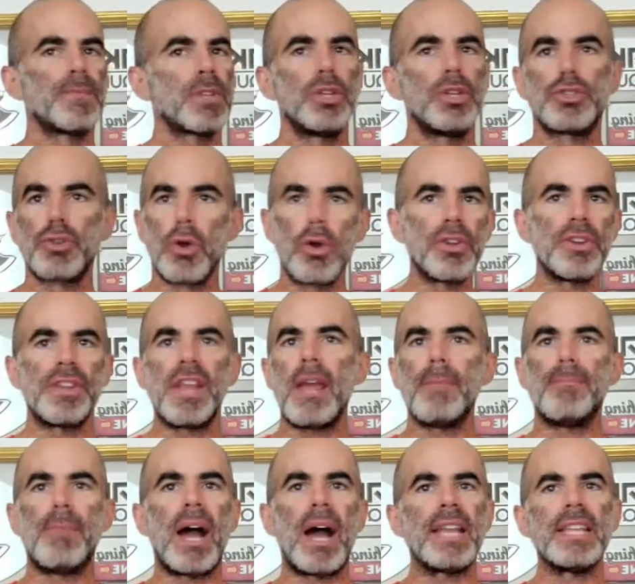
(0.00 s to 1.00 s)
Control your
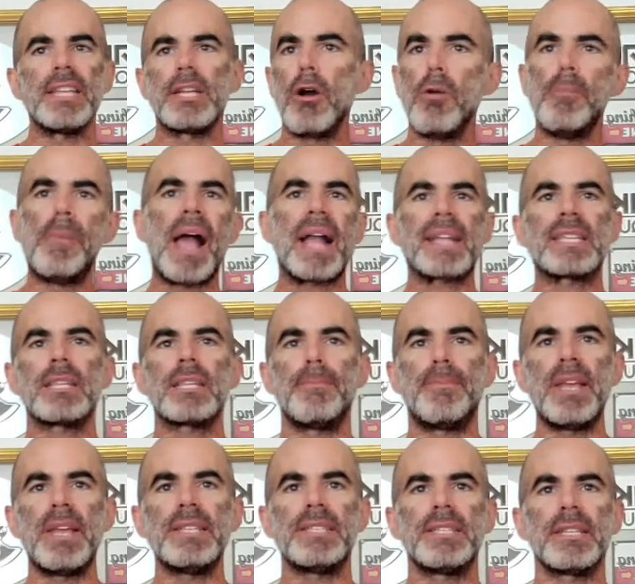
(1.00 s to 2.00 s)
damn body. Go back to the
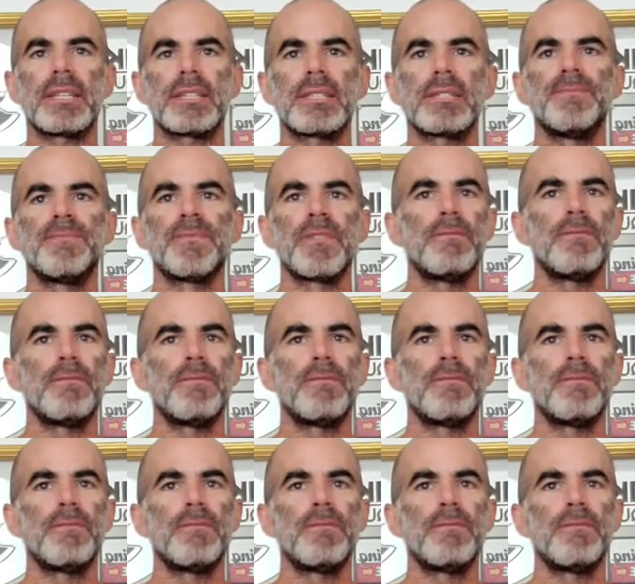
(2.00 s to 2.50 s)
basics.